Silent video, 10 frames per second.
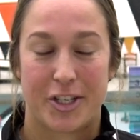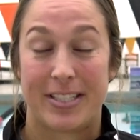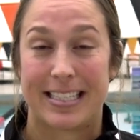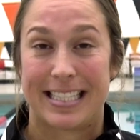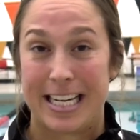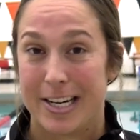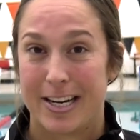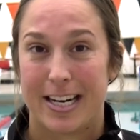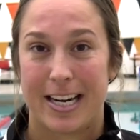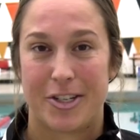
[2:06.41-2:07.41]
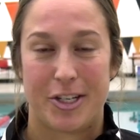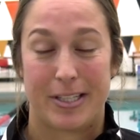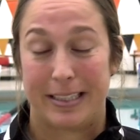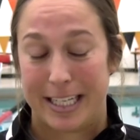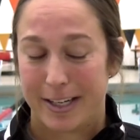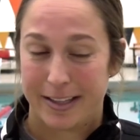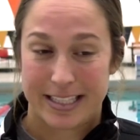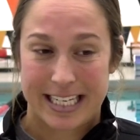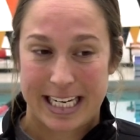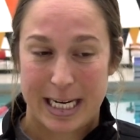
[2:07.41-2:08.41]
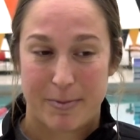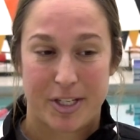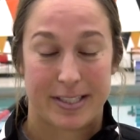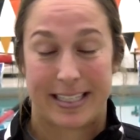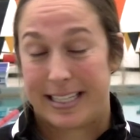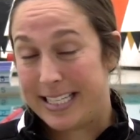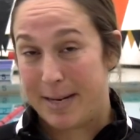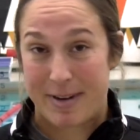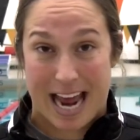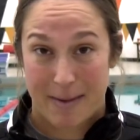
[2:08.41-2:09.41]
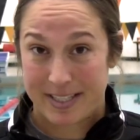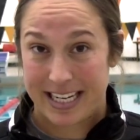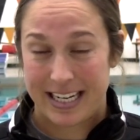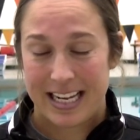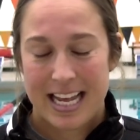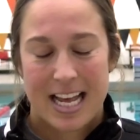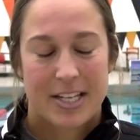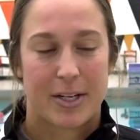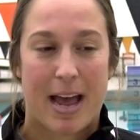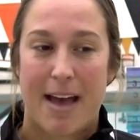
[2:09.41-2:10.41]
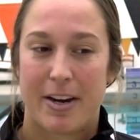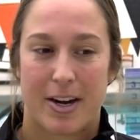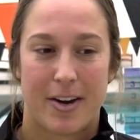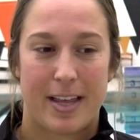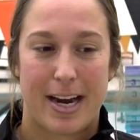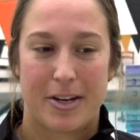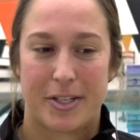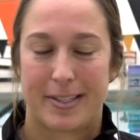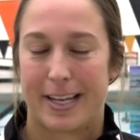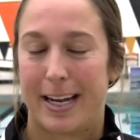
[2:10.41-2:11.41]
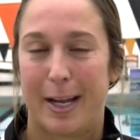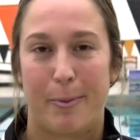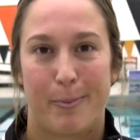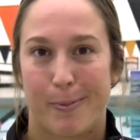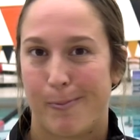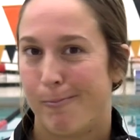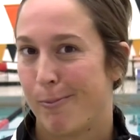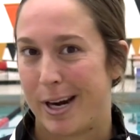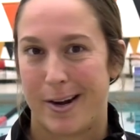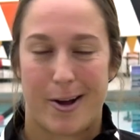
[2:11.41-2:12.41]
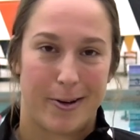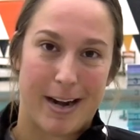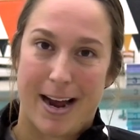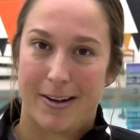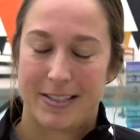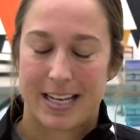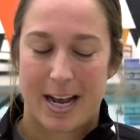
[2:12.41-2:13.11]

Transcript: She's a senior and she's a leader on the team. She's a team captain, so having her there is just gonna bring it all around.